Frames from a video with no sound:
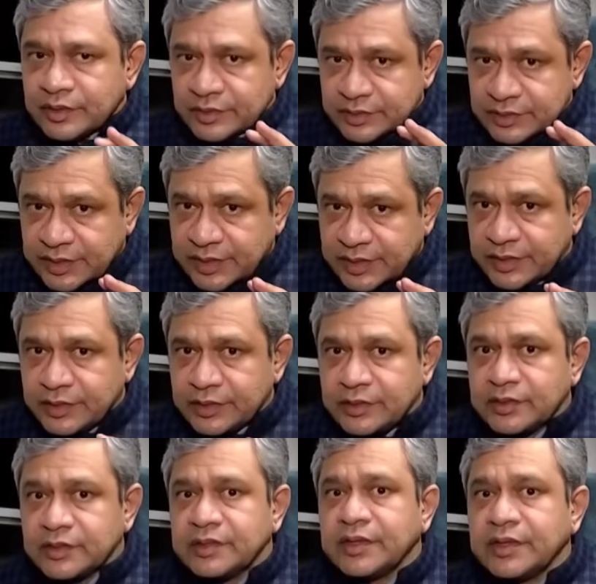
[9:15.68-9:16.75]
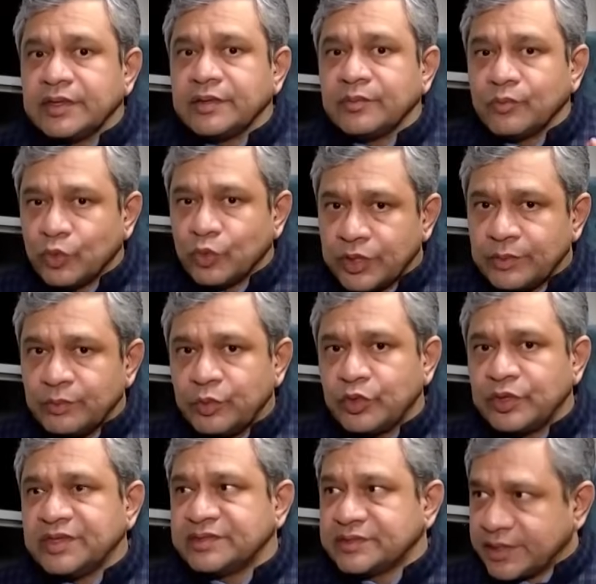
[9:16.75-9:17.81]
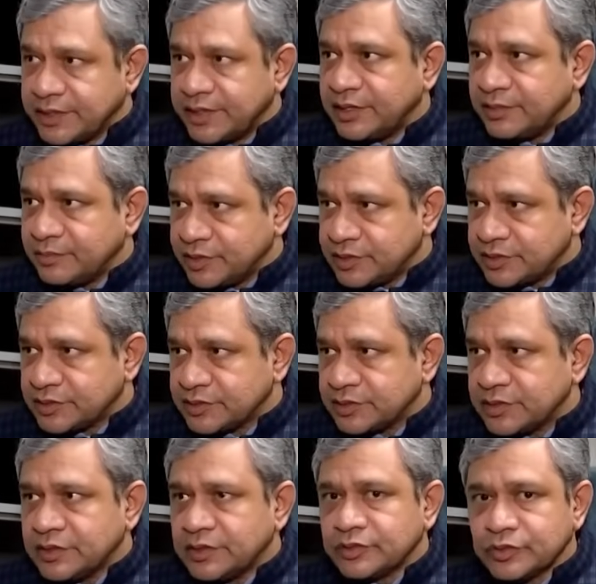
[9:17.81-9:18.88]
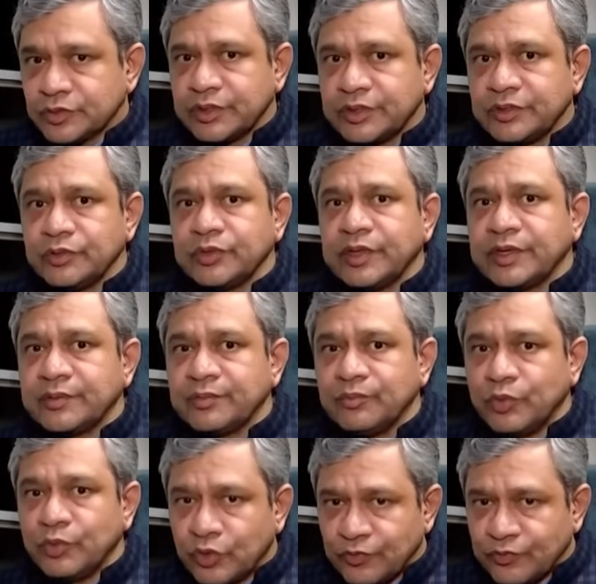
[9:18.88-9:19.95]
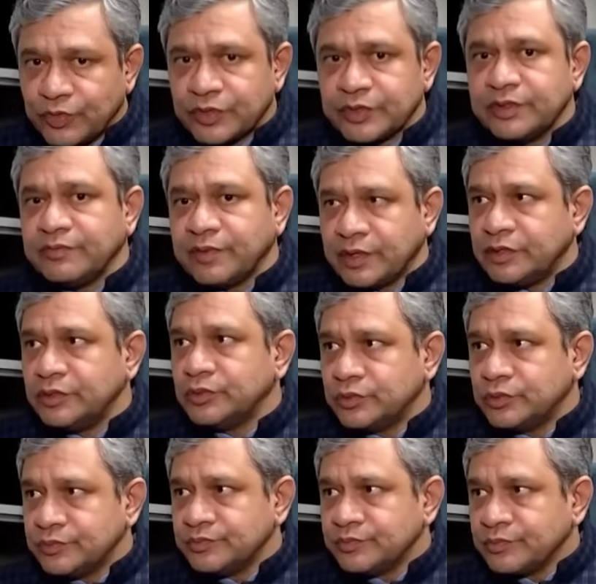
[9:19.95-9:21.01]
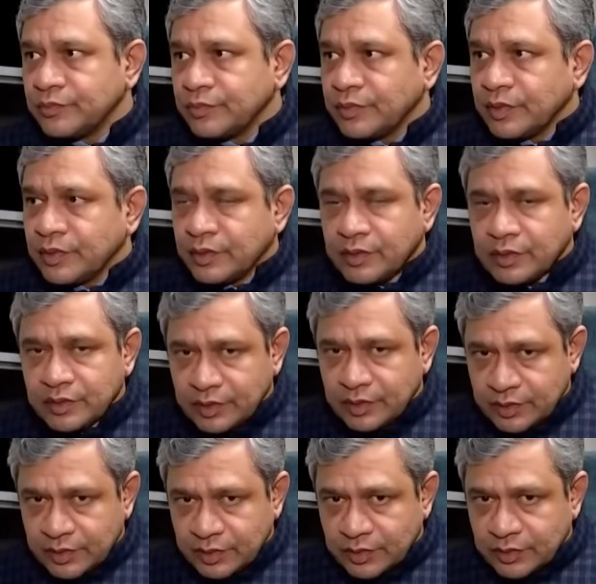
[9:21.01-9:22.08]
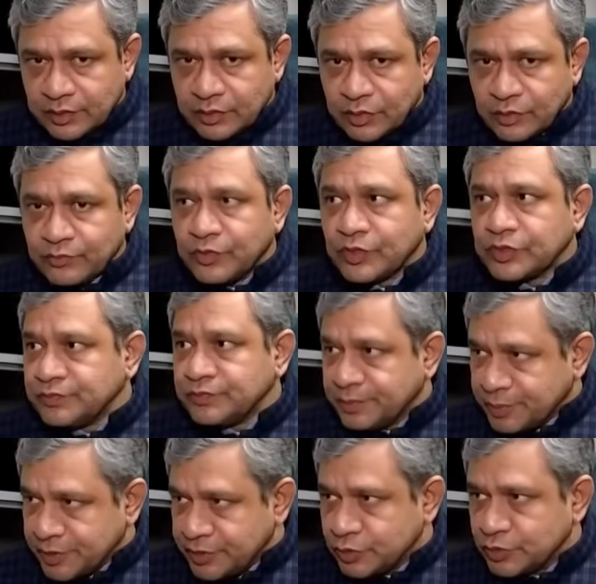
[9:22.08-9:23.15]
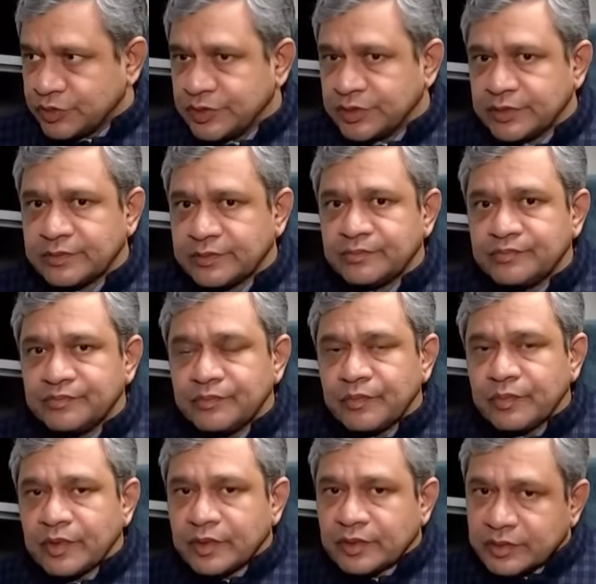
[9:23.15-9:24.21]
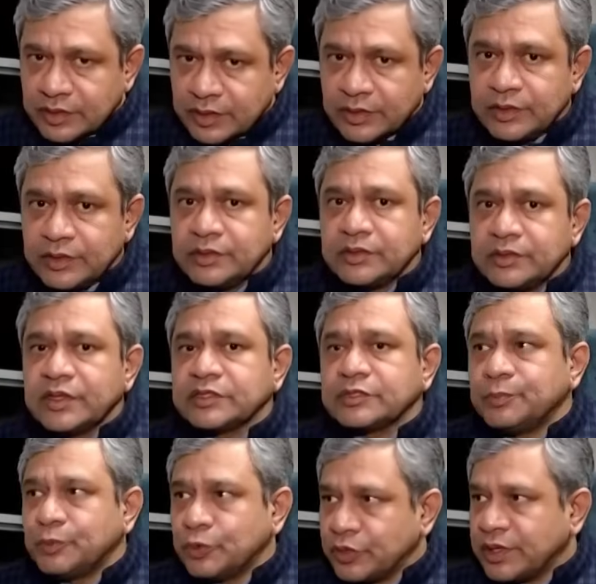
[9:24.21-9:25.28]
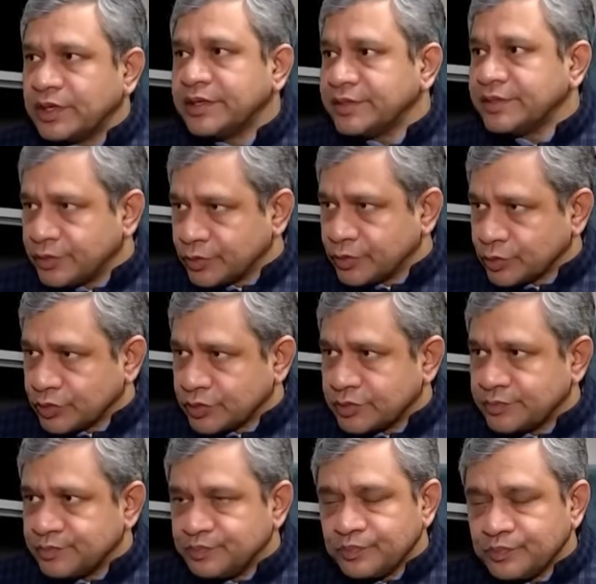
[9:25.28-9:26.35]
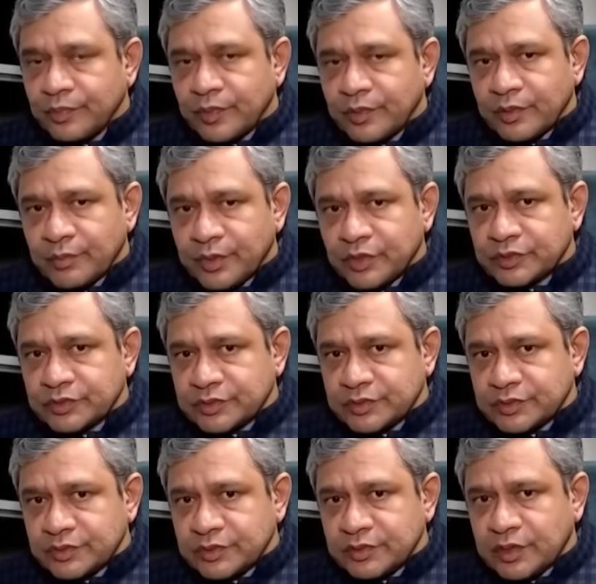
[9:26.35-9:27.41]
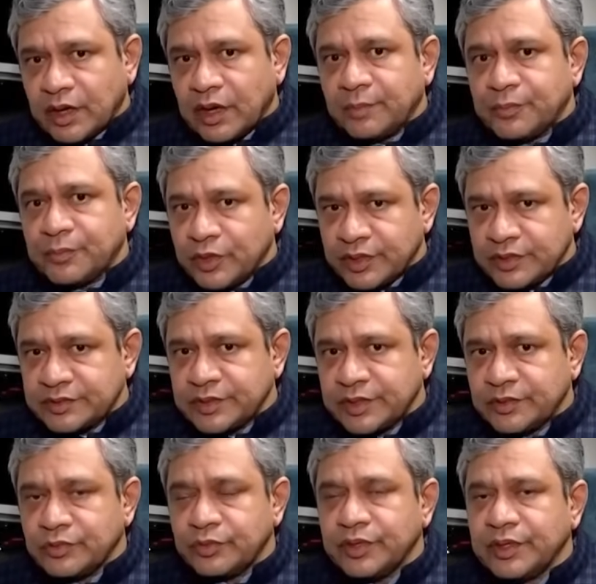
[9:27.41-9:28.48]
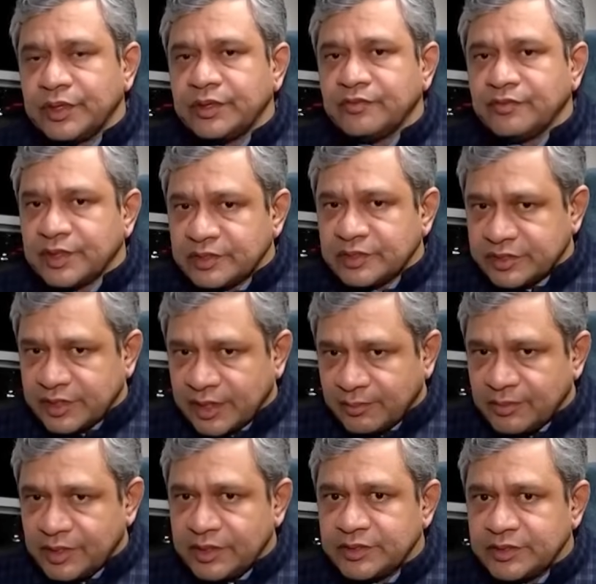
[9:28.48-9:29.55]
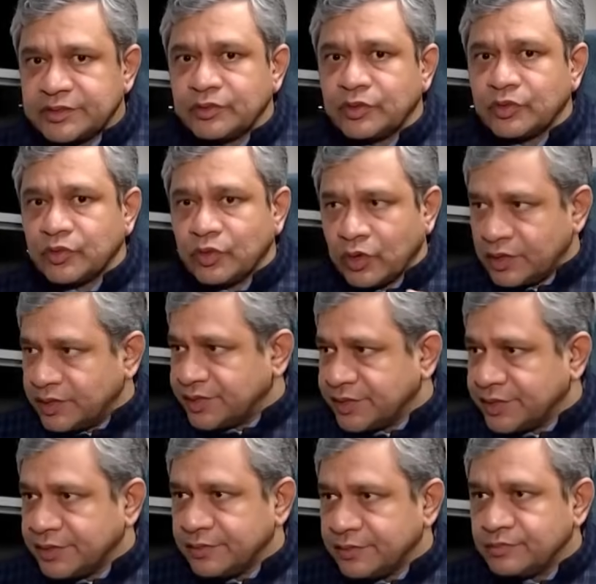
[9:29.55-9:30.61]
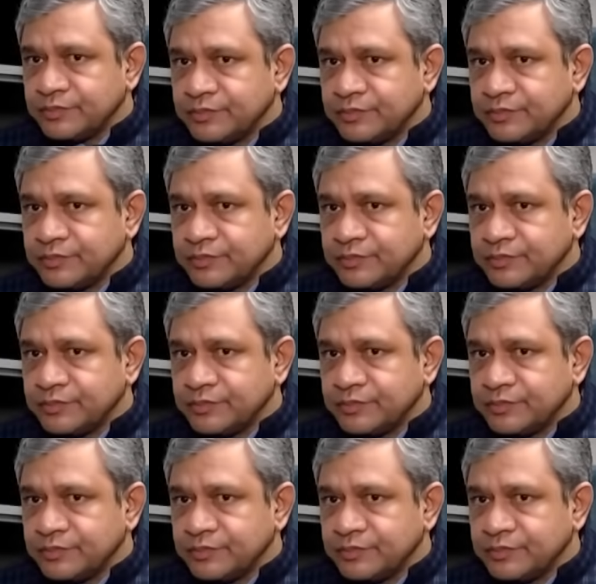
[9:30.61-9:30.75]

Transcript: Second, getting more and more design elements so that you get more for the value of what we produce here. Third, export-led growth. Because our products are today well established on quality,